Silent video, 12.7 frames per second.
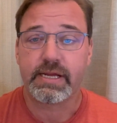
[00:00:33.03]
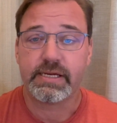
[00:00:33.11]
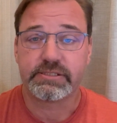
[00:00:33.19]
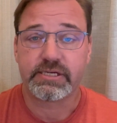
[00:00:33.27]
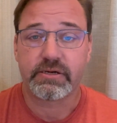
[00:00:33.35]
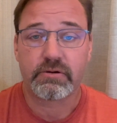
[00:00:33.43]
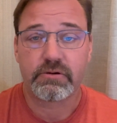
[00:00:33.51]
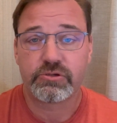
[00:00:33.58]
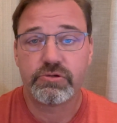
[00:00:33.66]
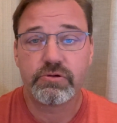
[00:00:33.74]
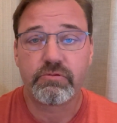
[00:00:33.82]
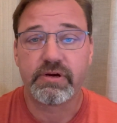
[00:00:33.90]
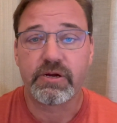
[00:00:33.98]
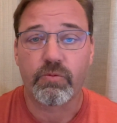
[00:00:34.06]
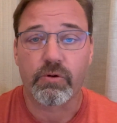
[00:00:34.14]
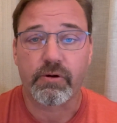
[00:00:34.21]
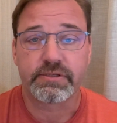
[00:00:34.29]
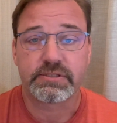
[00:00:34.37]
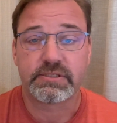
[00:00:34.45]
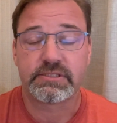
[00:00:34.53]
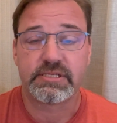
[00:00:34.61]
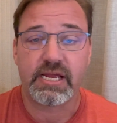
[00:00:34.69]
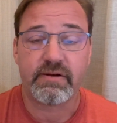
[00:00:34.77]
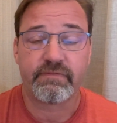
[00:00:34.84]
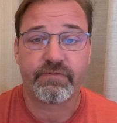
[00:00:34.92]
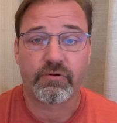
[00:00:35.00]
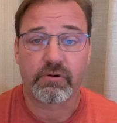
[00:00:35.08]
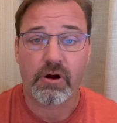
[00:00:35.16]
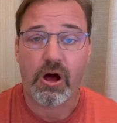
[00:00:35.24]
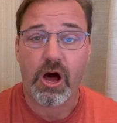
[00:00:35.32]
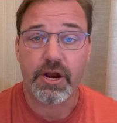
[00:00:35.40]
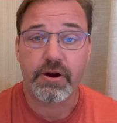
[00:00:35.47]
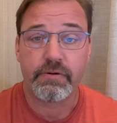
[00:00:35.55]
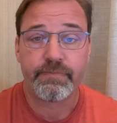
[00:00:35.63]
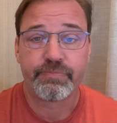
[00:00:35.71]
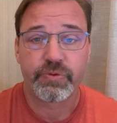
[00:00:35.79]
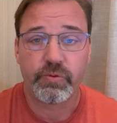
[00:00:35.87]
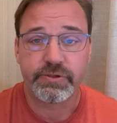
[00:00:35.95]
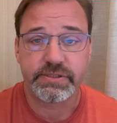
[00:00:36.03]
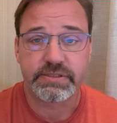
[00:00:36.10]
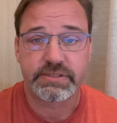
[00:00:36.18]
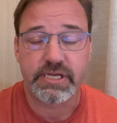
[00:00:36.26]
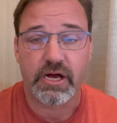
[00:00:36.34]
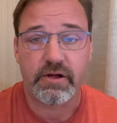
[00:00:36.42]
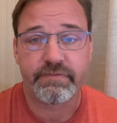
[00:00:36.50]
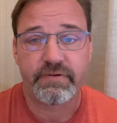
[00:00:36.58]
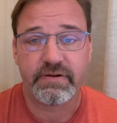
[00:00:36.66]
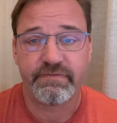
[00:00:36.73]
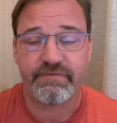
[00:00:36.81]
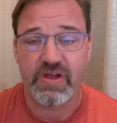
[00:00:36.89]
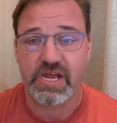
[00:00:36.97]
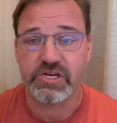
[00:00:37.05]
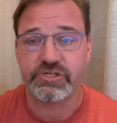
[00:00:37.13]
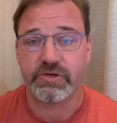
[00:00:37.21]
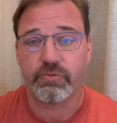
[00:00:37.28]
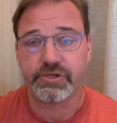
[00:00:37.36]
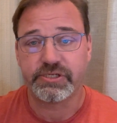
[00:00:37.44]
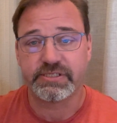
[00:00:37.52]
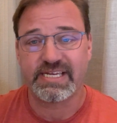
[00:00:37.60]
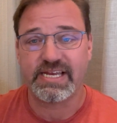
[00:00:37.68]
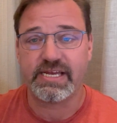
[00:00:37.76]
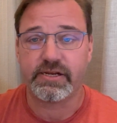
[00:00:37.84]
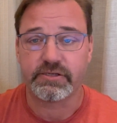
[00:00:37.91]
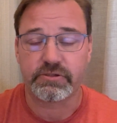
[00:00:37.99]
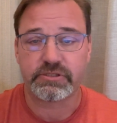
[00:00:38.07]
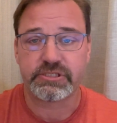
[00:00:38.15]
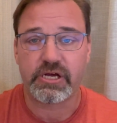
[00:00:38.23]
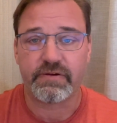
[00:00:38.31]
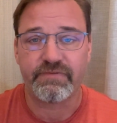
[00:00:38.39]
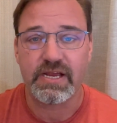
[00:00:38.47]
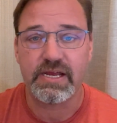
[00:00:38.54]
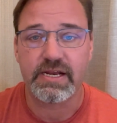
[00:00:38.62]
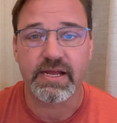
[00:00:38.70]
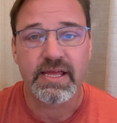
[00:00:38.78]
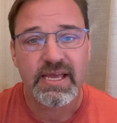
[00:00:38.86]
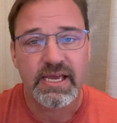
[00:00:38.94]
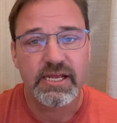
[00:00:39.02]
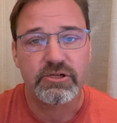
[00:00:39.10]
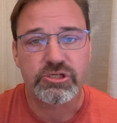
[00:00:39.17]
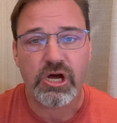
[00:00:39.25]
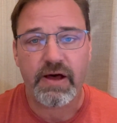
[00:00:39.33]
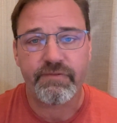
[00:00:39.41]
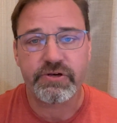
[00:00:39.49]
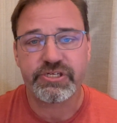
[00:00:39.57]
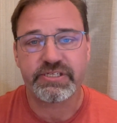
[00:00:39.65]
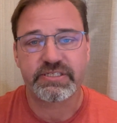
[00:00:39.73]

is a, two Greek words that stand for auto, which is self, and phage, which is eating, so self-eating. And autophagy is